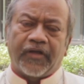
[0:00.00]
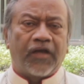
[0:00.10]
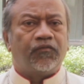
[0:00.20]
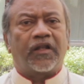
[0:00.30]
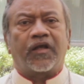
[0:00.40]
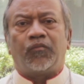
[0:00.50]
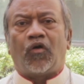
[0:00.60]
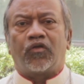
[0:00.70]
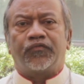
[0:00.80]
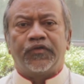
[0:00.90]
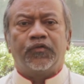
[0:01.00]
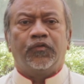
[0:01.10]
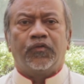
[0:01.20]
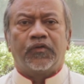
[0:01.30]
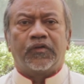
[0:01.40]
I welcome all of you.
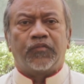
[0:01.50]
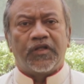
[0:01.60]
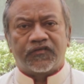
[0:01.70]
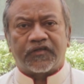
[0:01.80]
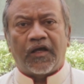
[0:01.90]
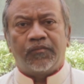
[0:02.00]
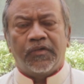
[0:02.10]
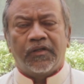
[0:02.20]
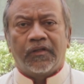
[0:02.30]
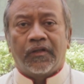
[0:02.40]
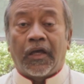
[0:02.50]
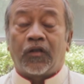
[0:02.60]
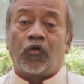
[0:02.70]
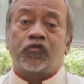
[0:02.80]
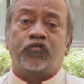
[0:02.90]
Please come
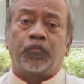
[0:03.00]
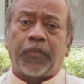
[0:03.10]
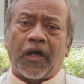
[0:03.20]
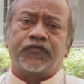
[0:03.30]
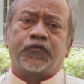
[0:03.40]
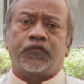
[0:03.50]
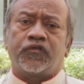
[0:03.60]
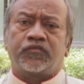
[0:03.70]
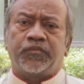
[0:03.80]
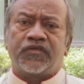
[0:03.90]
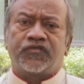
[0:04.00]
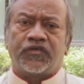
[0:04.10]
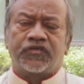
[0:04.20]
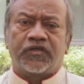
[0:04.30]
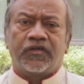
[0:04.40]
and also pass on this
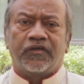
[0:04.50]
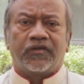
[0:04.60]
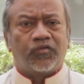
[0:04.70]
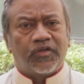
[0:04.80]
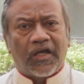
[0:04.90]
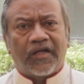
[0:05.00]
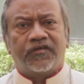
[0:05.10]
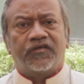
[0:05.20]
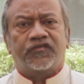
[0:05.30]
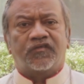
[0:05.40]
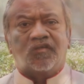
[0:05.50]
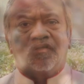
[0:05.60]
message to the others.